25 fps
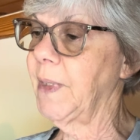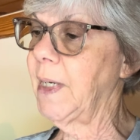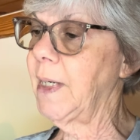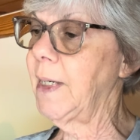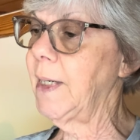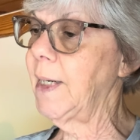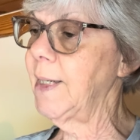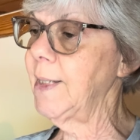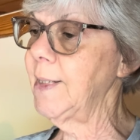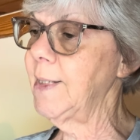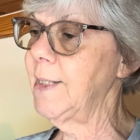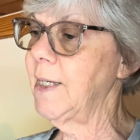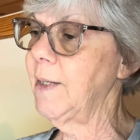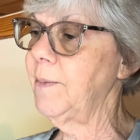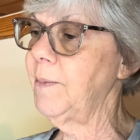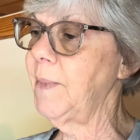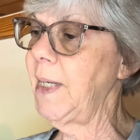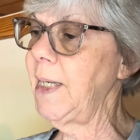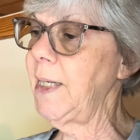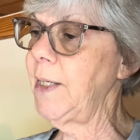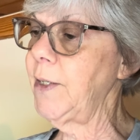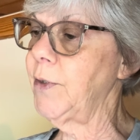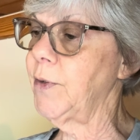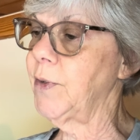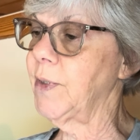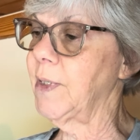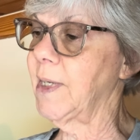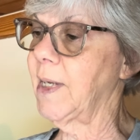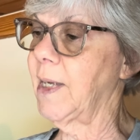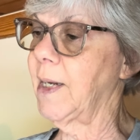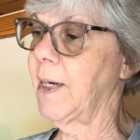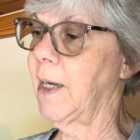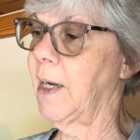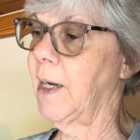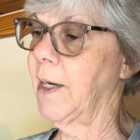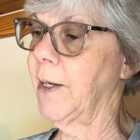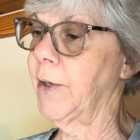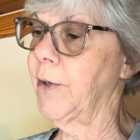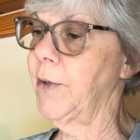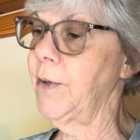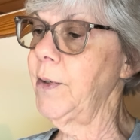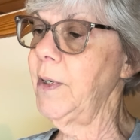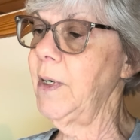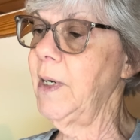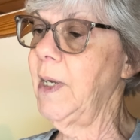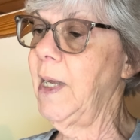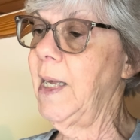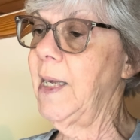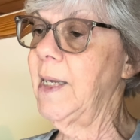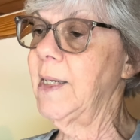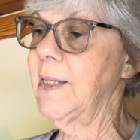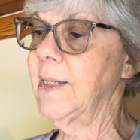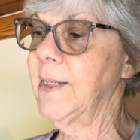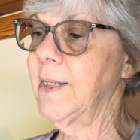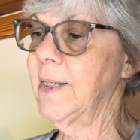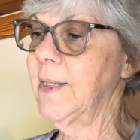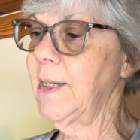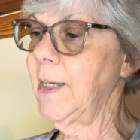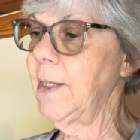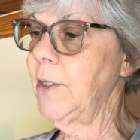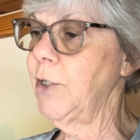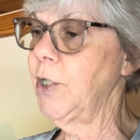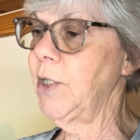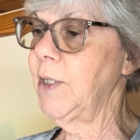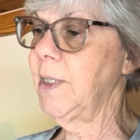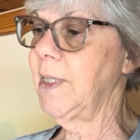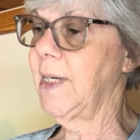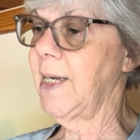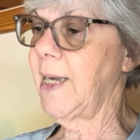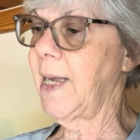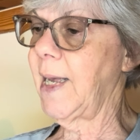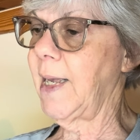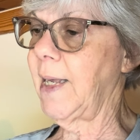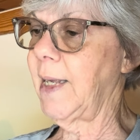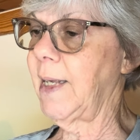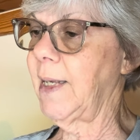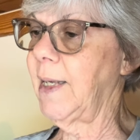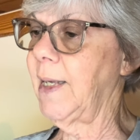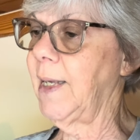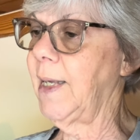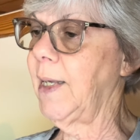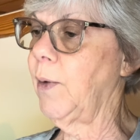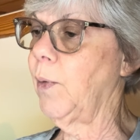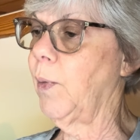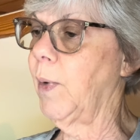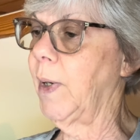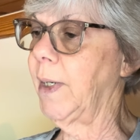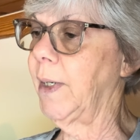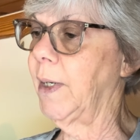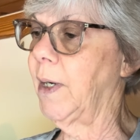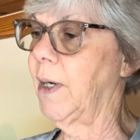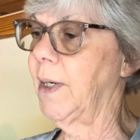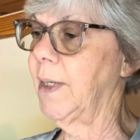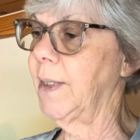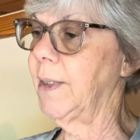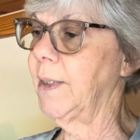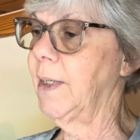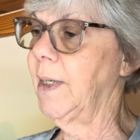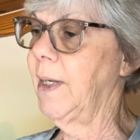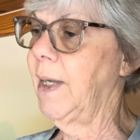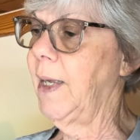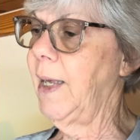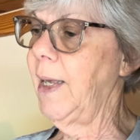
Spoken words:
"Nice to meet you," said Otter. "Such a day," he went on.